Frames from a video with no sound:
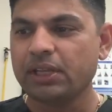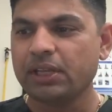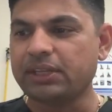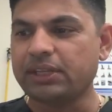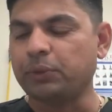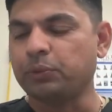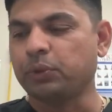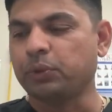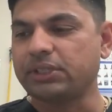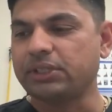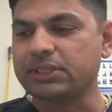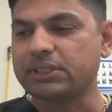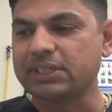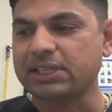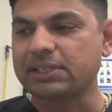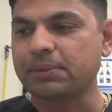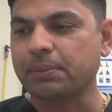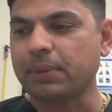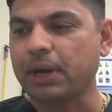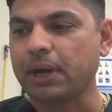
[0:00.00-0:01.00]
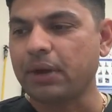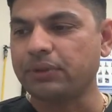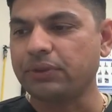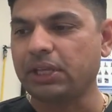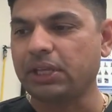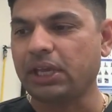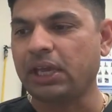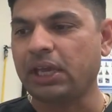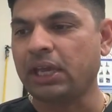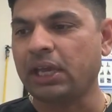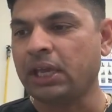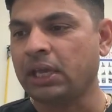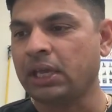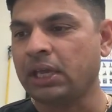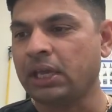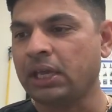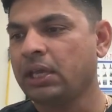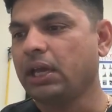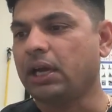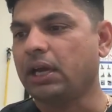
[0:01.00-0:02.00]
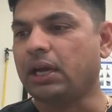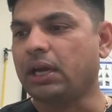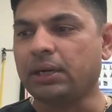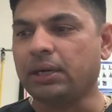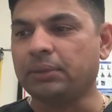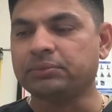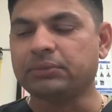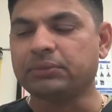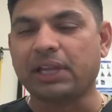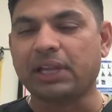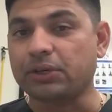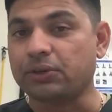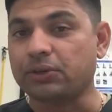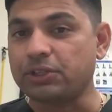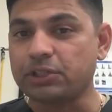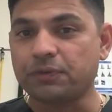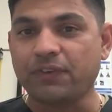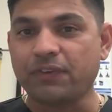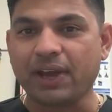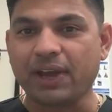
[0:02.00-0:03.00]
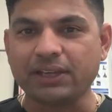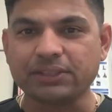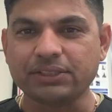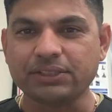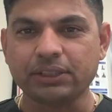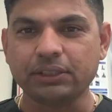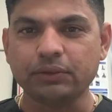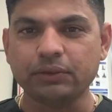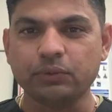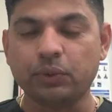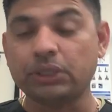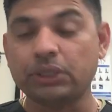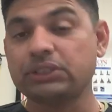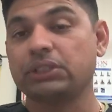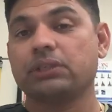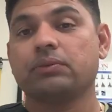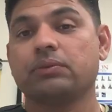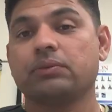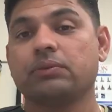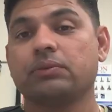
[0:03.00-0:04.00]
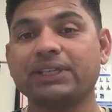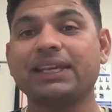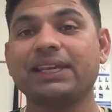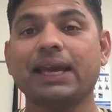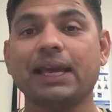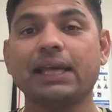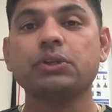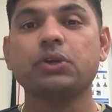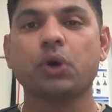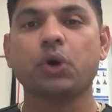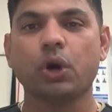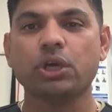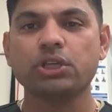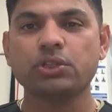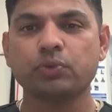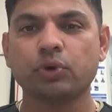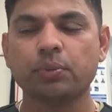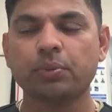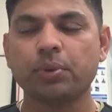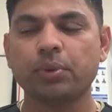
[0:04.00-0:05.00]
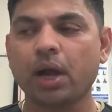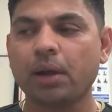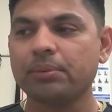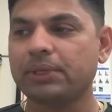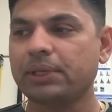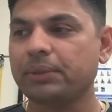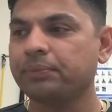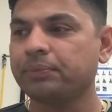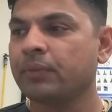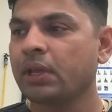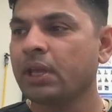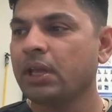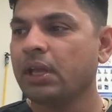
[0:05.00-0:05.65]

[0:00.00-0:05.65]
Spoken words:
Then we'll discuss about the a risk factor, what can cause more problem,